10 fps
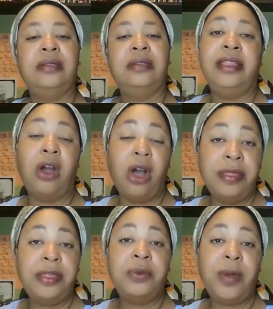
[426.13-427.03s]
The
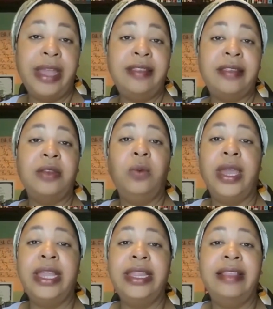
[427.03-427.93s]
author writes in a
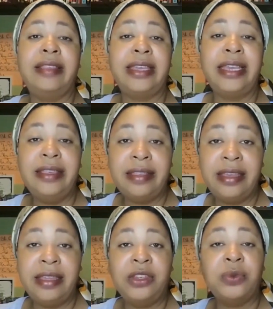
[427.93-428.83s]
way that's
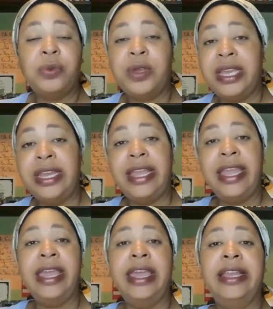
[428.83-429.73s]
easy to read,
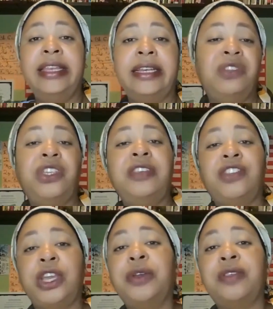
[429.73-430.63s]
and she
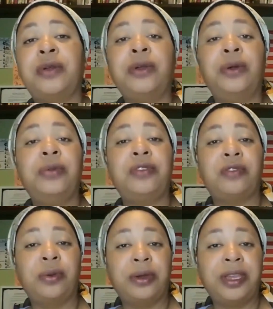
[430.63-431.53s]
shares her own
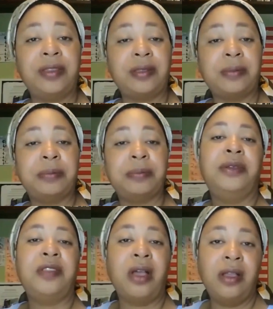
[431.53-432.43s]
stories.
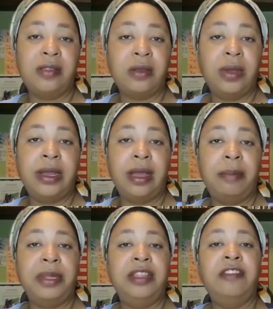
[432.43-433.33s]
There's also a
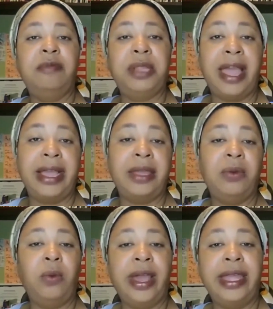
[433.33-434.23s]
couple of black
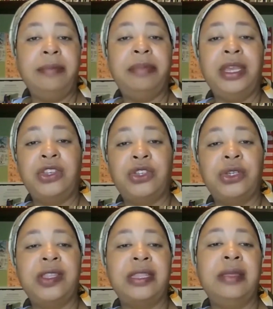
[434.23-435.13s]
and white
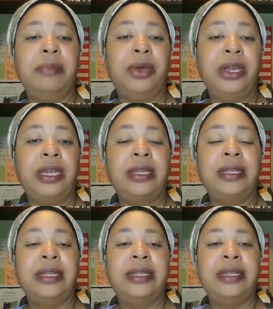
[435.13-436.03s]
pictures in the book.
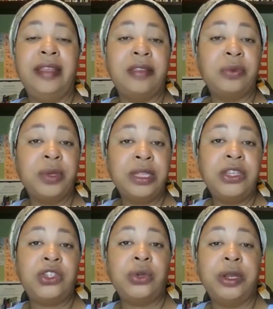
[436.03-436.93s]
It's a really
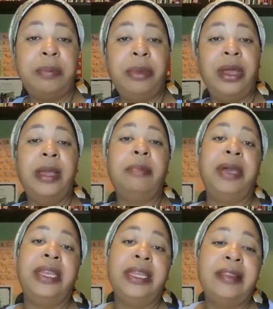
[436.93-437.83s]
short book,
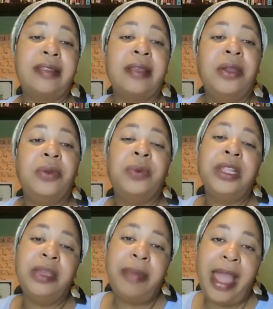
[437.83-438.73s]
but it's
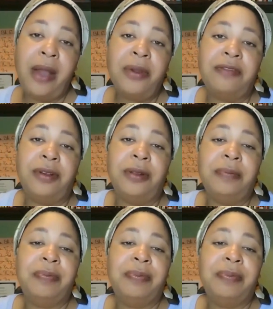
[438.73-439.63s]
really powerful.
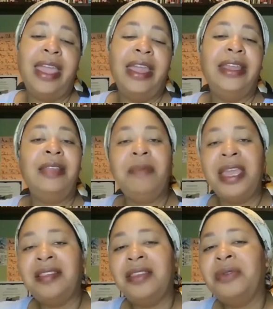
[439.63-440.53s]
And it
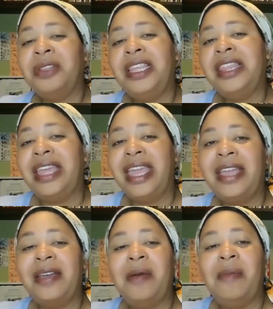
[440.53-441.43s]
makes you really
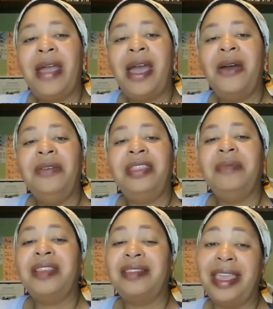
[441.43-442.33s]
think about the
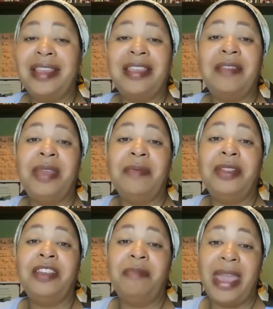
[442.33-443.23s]
mistakes that
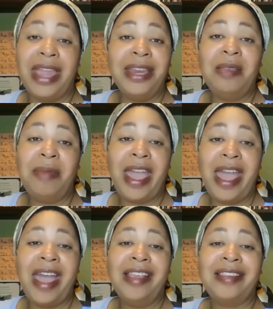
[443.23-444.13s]
people have made in the
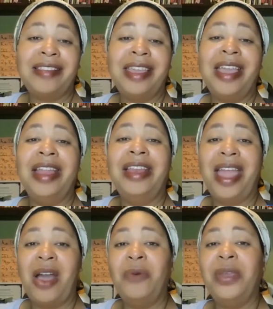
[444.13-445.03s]
past and
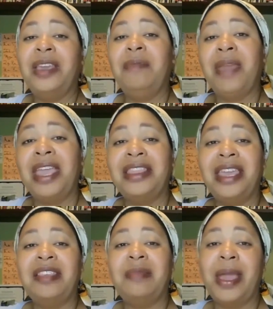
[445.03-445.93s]
how we can make
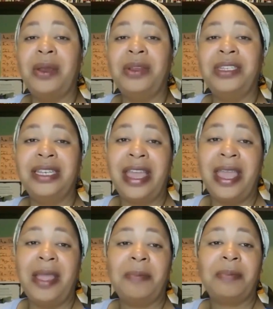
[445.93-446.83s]
things better
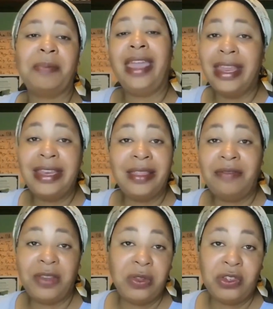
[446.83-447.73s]
today and in the
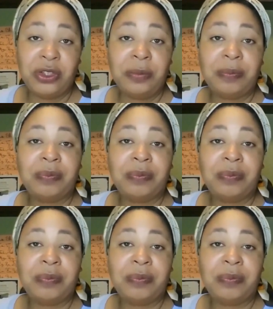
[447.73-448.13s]
future.